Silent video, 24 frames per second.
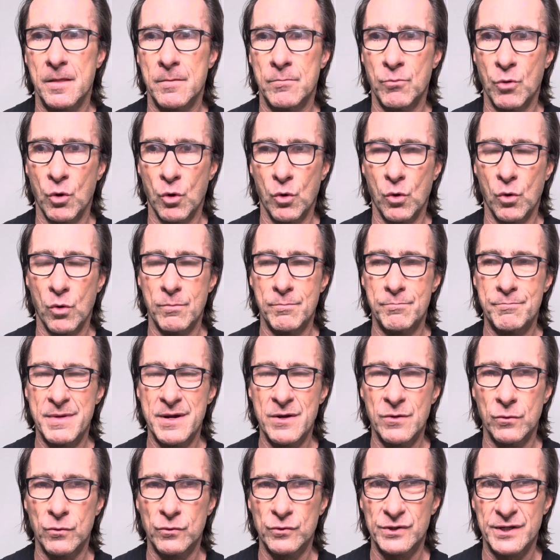more
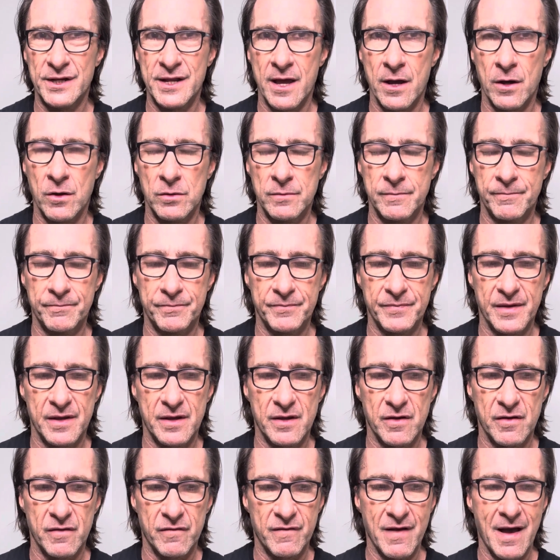minerals in our
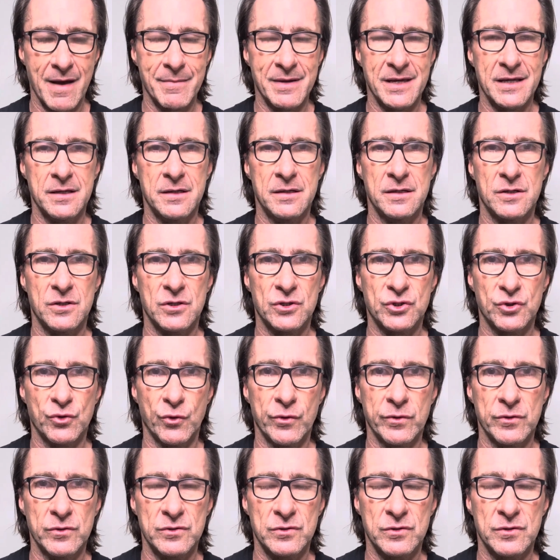farming
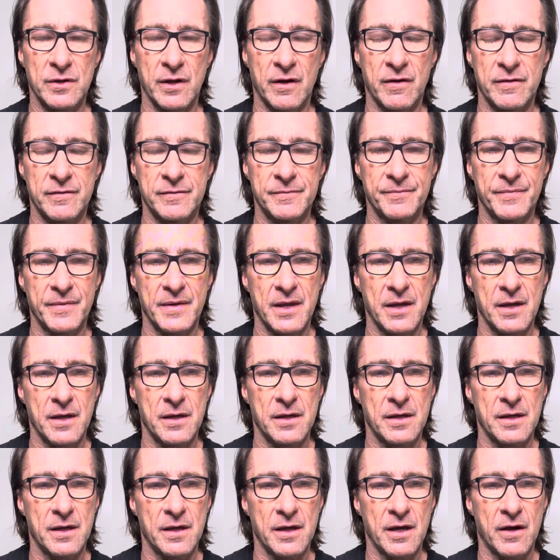soils, our,
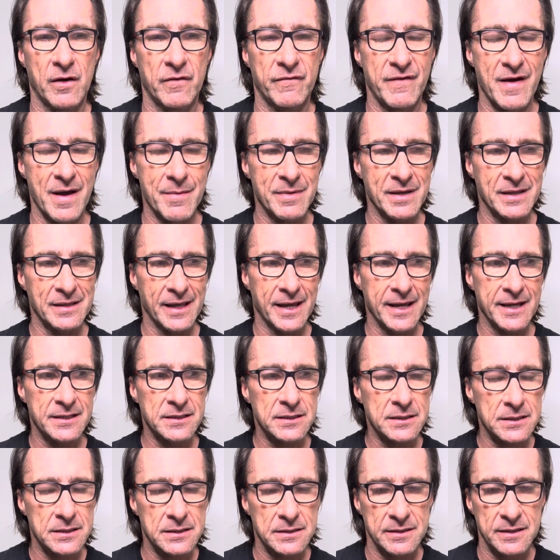our farming
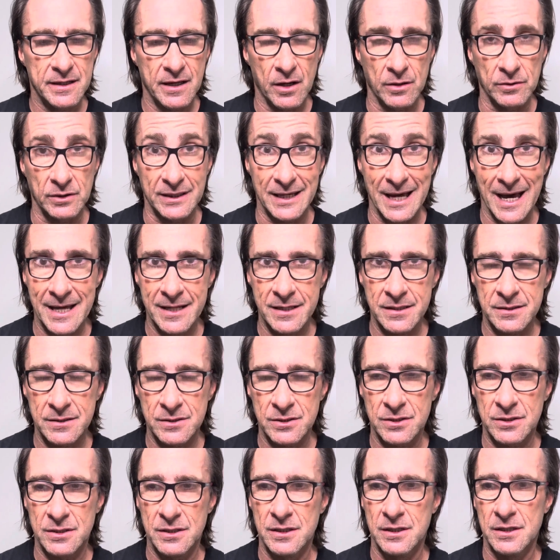lands, our
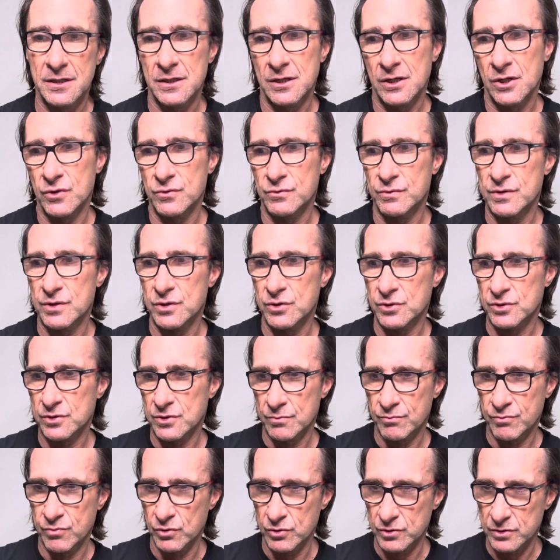gardens, because we used to
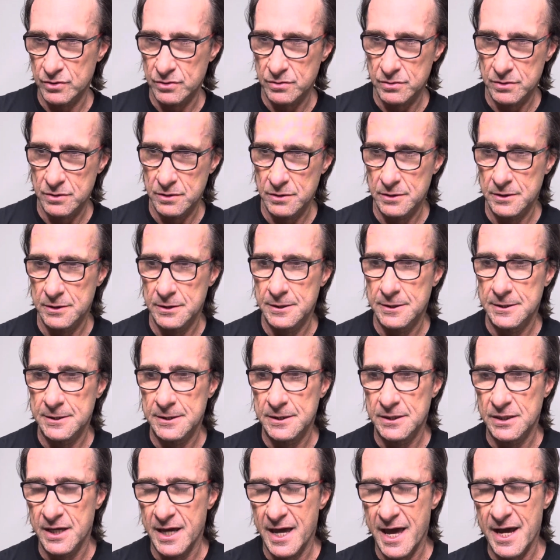put
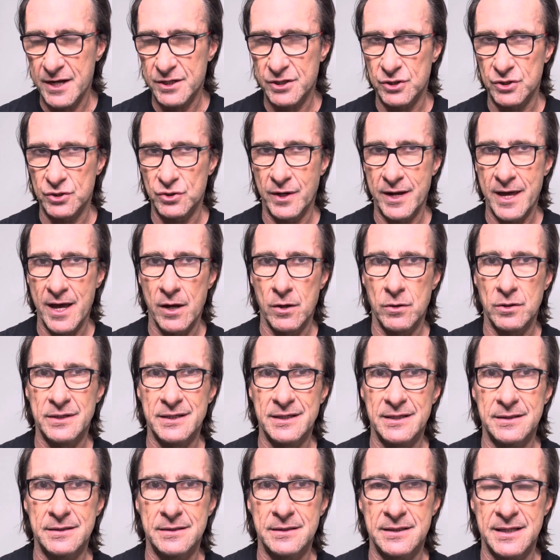ashes on our
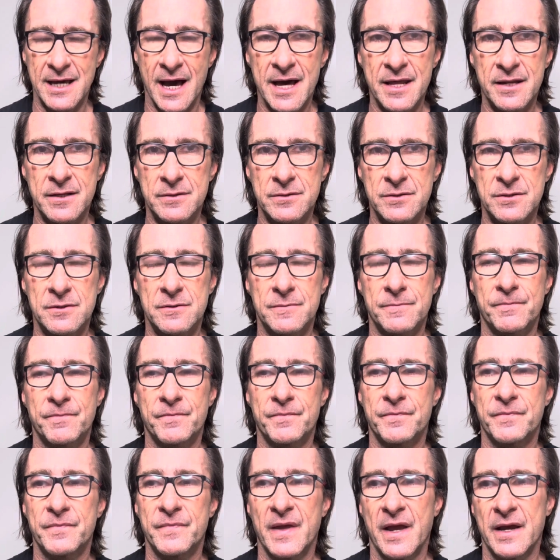gardens
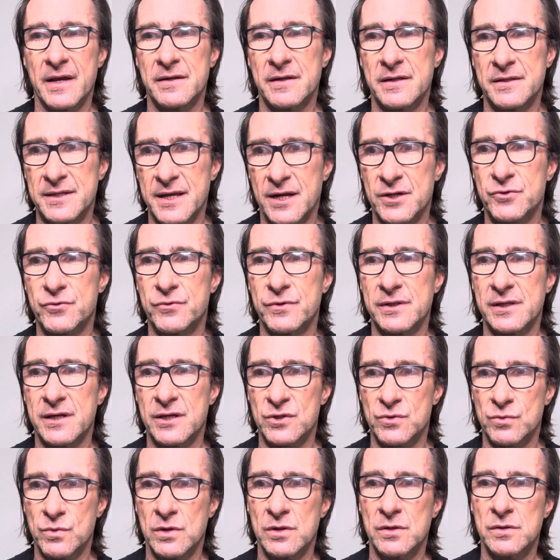and industrially
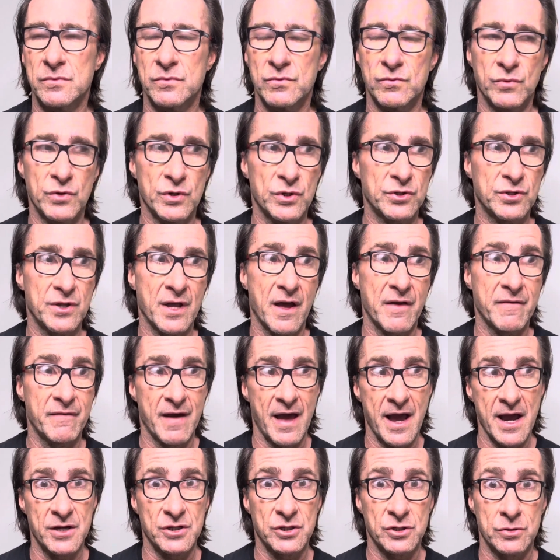as well. We used to have
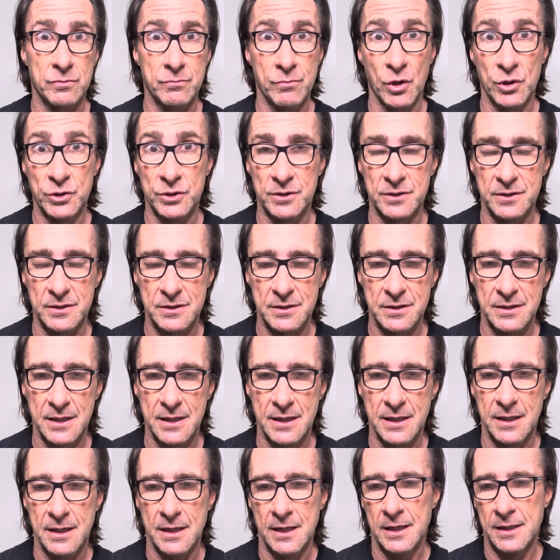ash merchants,
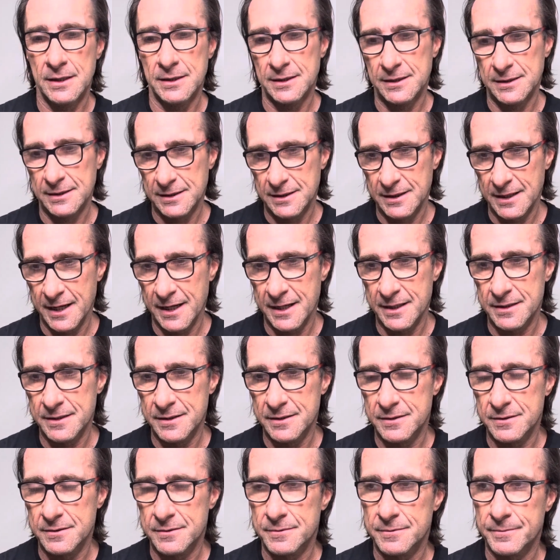
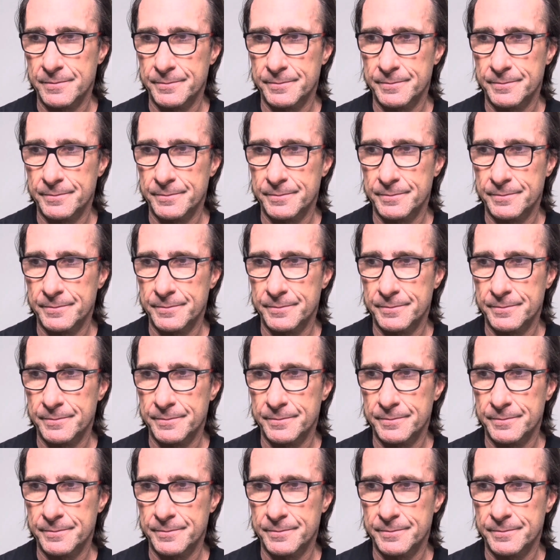and